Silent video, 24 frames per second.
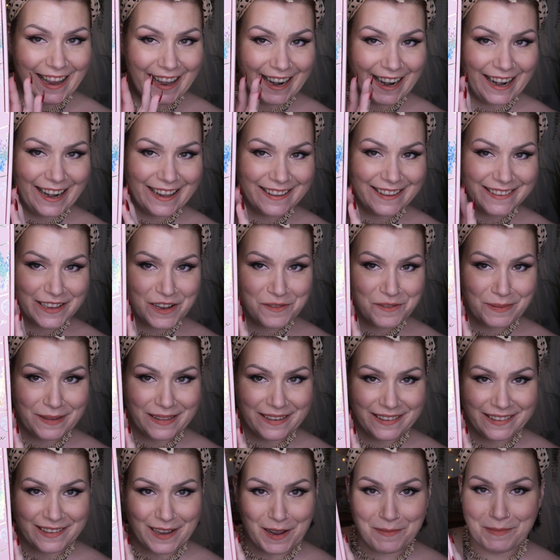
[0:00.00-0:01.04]
Well, let's open
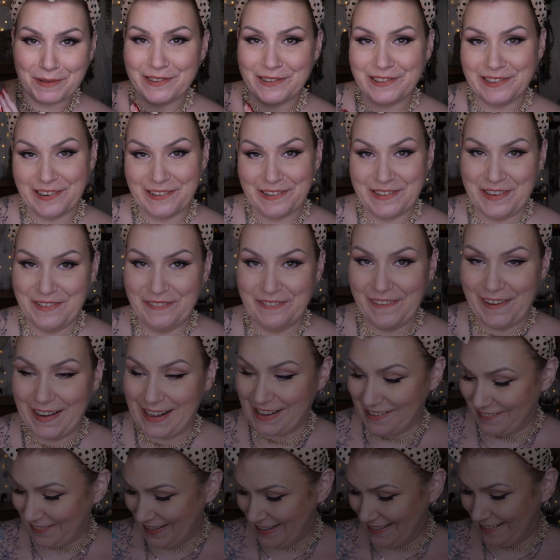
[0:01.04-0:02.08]
this up and show you what I got